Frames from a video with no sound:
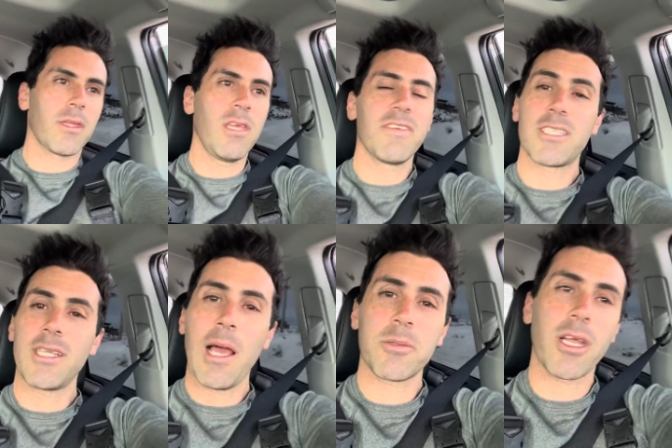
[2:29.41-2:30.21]
Even
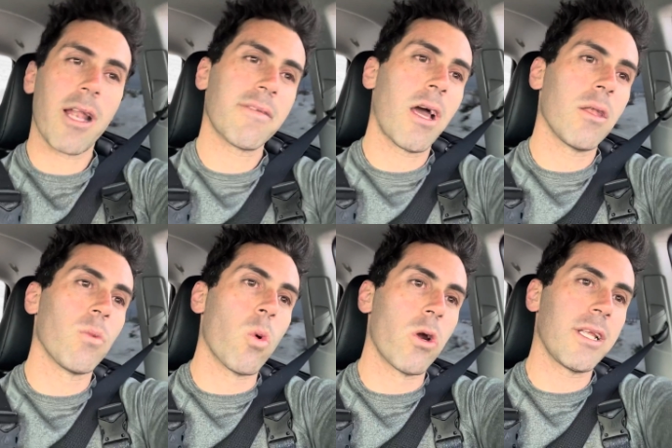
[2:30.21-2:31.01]
Snapchat, I've gotten
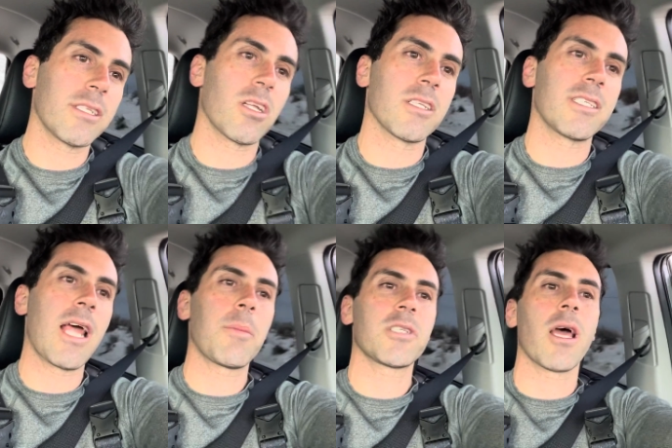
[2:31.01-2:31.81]
warnings on
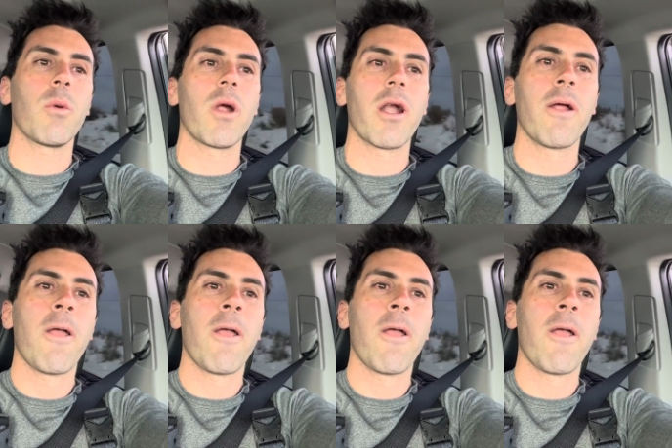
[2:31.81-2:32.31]
Snapchat where